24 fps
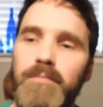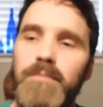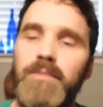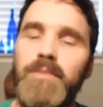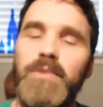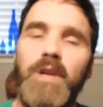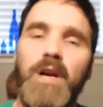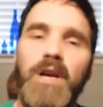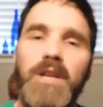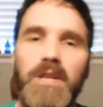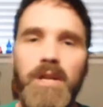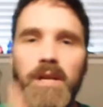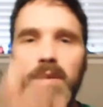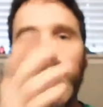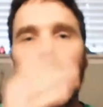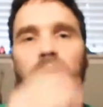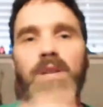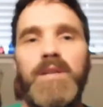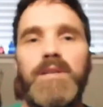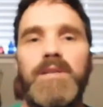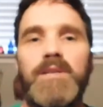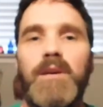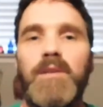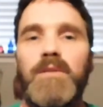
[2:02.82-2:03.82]

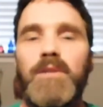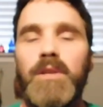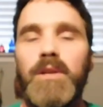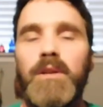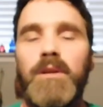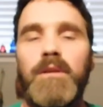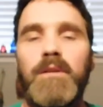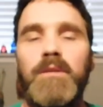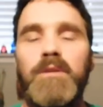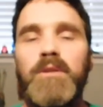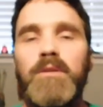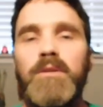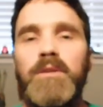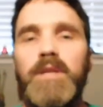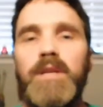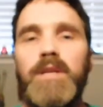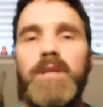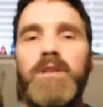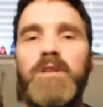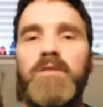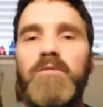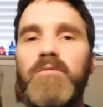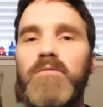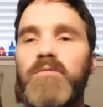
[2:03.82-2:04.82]
Non-diabetics out there, you're
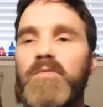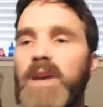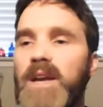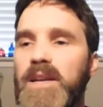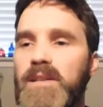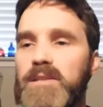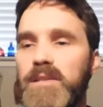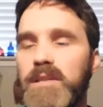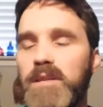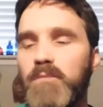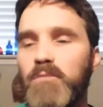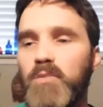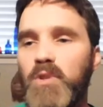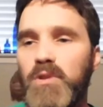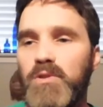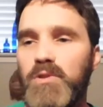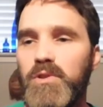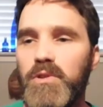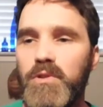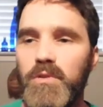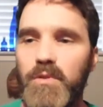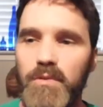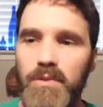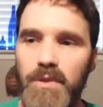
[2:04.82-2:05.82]
getting a fasting blood
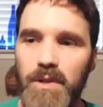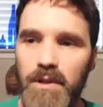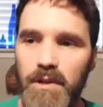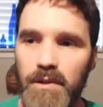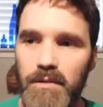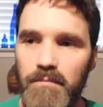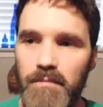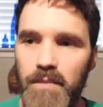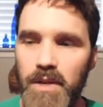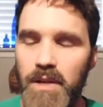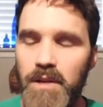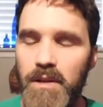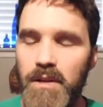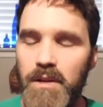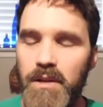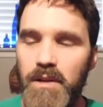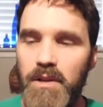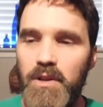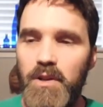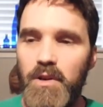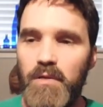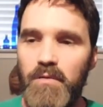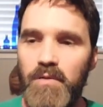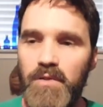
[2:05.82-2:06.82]
sugar done.
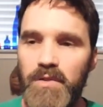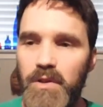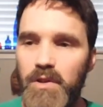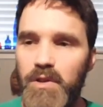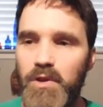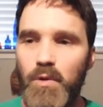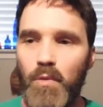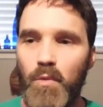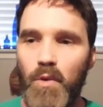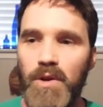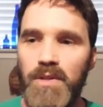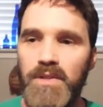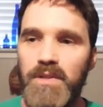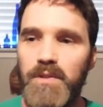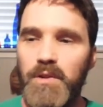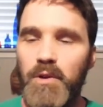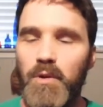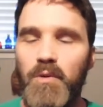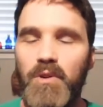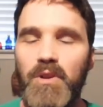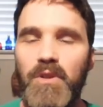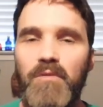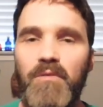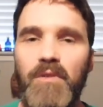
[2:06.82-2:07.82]
Your physician wants to know
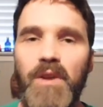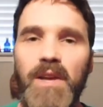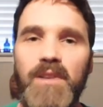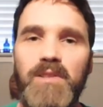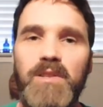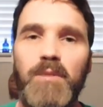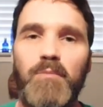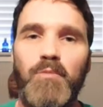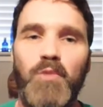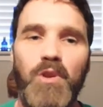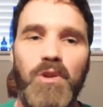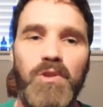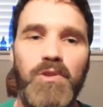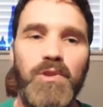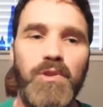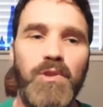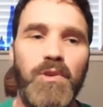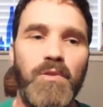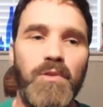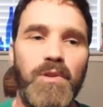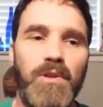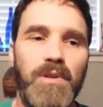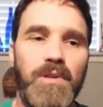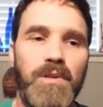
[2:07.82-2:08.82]
what your fasting blood
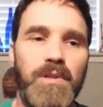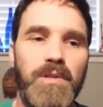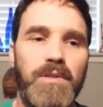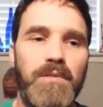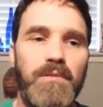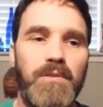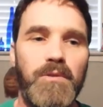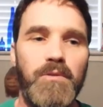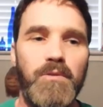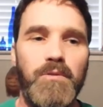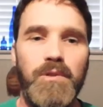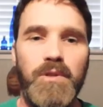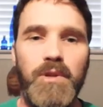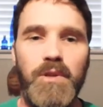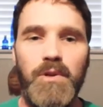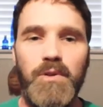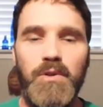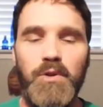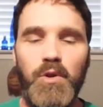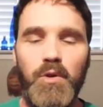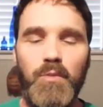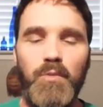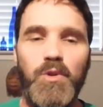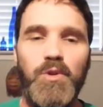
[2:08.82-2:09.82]
sugar is. You get a
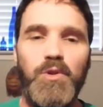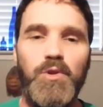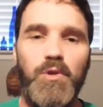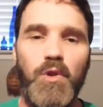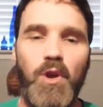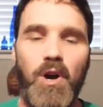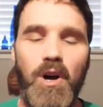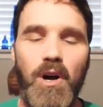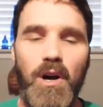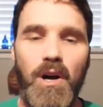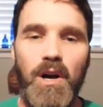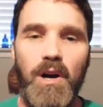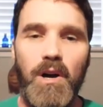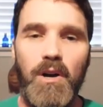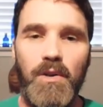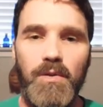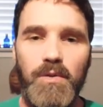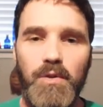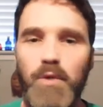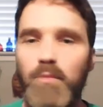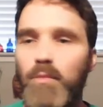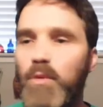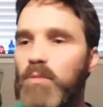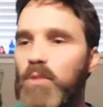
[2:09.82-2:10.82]
tube
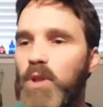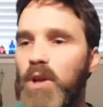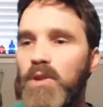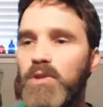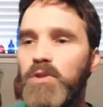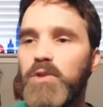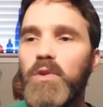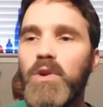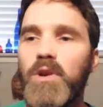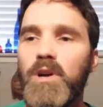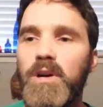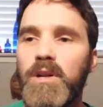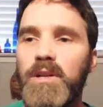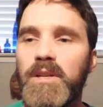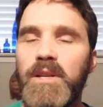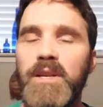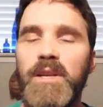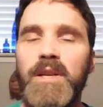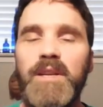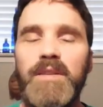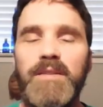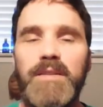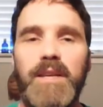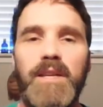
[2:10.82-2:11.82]
of blood drawn,
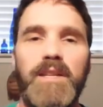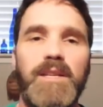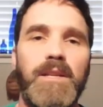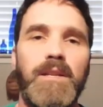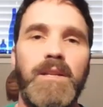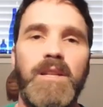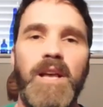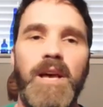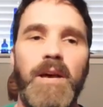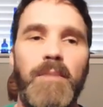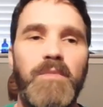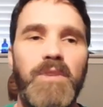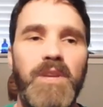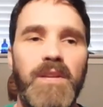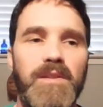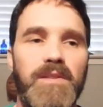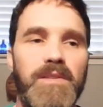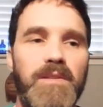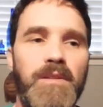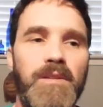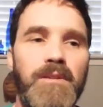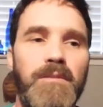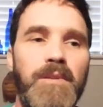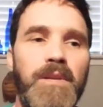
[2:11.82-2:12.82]
take it to the lab,
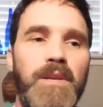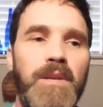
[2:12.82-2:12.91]
test it.